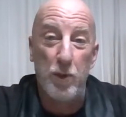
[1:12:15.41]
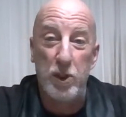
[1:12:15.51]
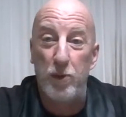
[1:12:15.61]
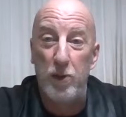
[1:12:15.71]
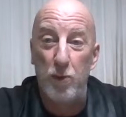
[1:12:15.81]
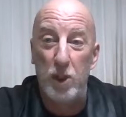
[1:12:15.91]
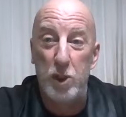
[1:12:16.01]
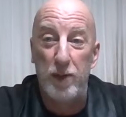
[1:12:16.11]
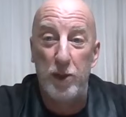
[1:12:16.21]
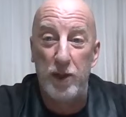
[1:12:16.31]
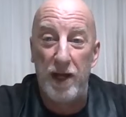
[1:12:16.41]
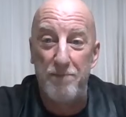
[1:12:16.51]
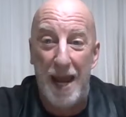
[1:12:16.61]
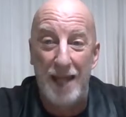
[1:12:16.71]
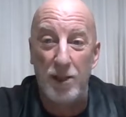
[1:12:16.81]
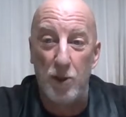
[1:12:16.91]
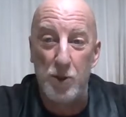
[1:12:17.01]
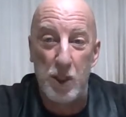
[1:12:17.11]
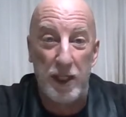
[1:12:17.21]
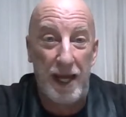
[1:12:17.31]
which we wish we could have
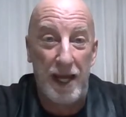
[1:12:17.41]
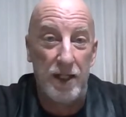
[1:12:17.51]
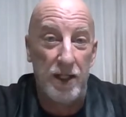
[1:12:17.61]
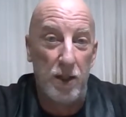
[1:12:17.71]
mangoes in Canada.